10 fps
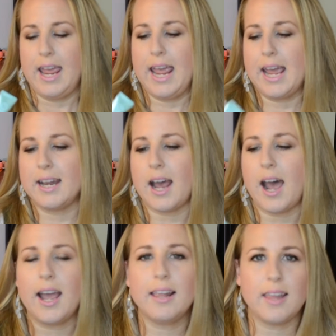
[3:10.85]
And
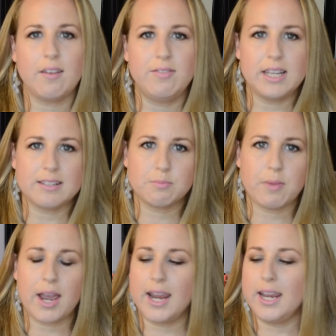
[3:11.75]
I love this.
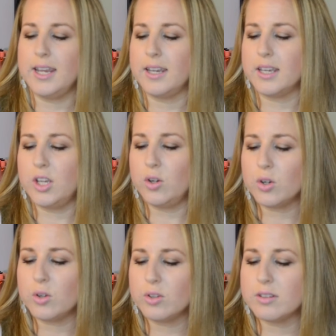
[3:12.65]
My
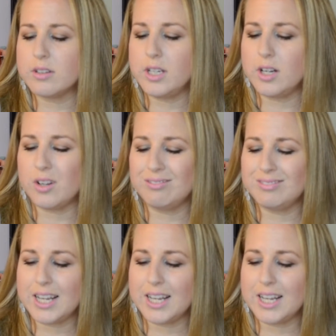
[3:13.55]
cuticles, you know,